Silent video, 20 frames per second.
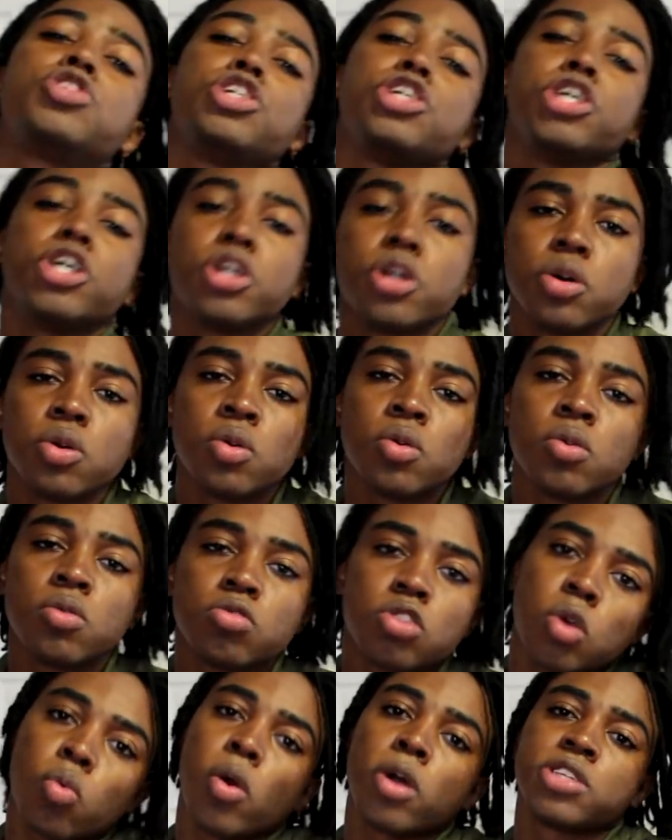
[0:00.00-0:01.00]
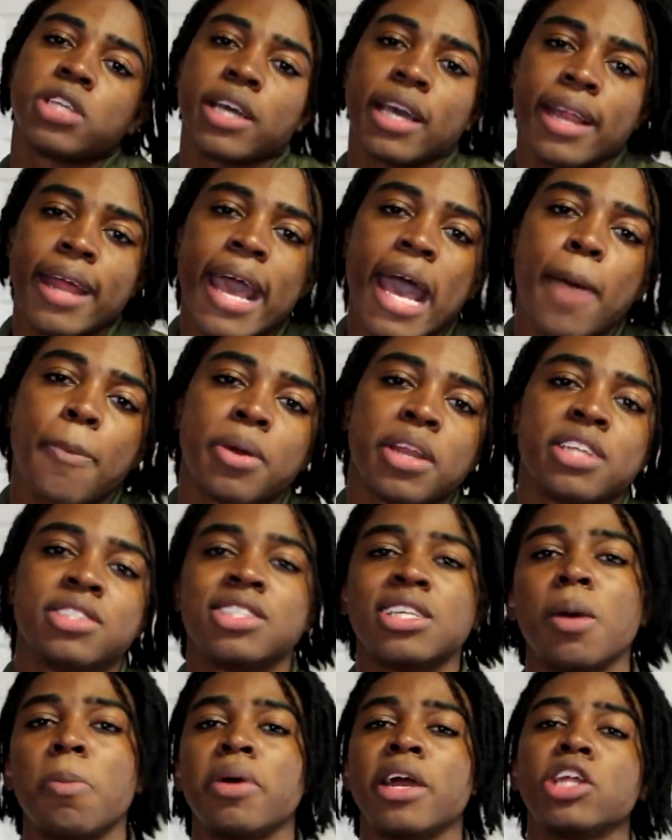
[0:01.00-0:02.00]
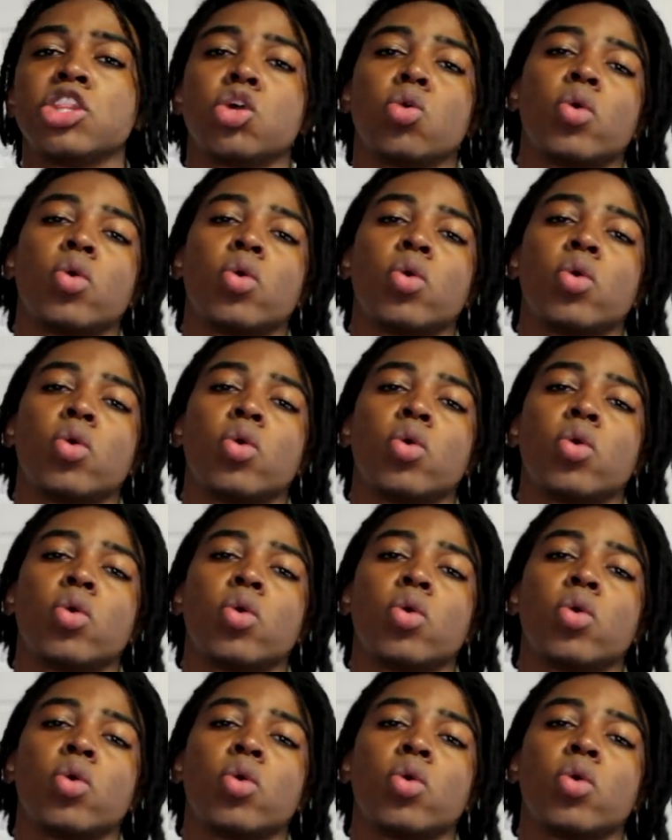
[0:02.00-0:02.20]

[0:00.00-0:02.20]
to you, the worst that can happen is somebody